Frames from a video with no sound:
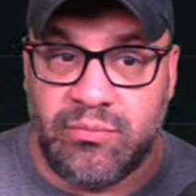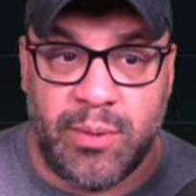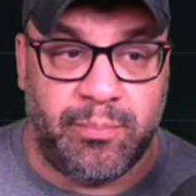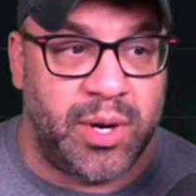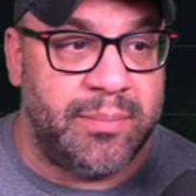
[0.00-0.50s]
we
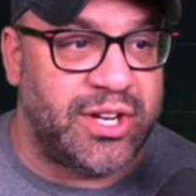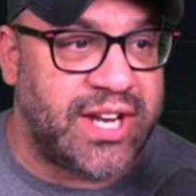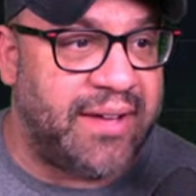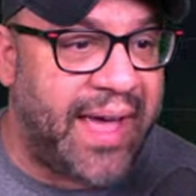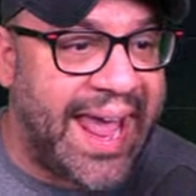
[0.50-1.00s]
pretty much
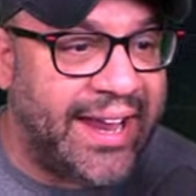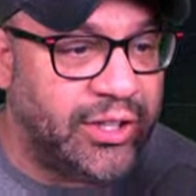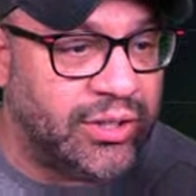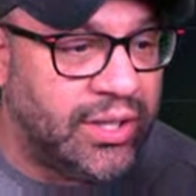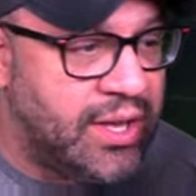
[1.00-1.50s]
have a
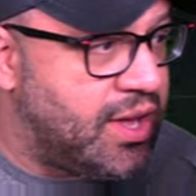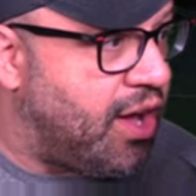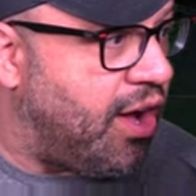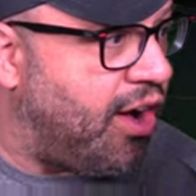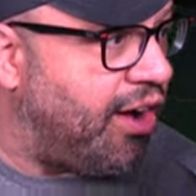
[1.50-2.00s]
handle
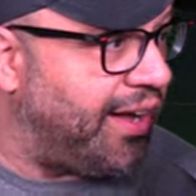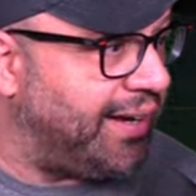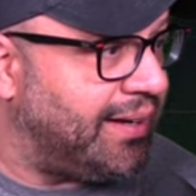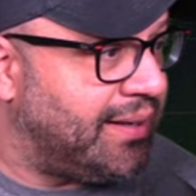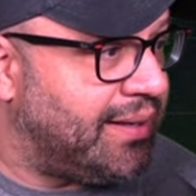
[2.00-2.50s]

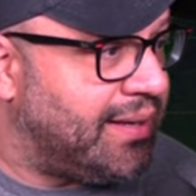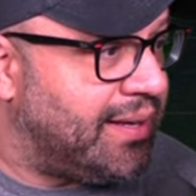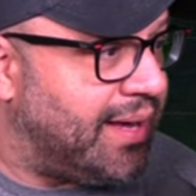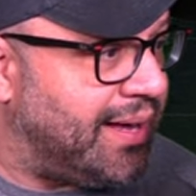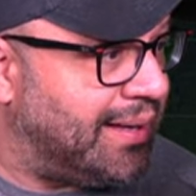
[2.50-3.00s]
on
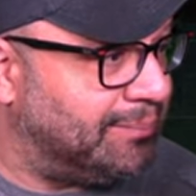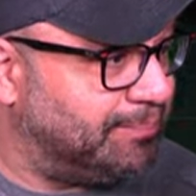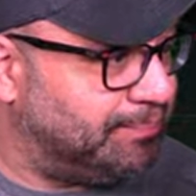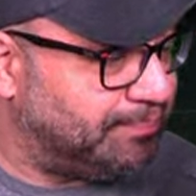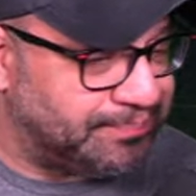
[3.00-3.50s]
um,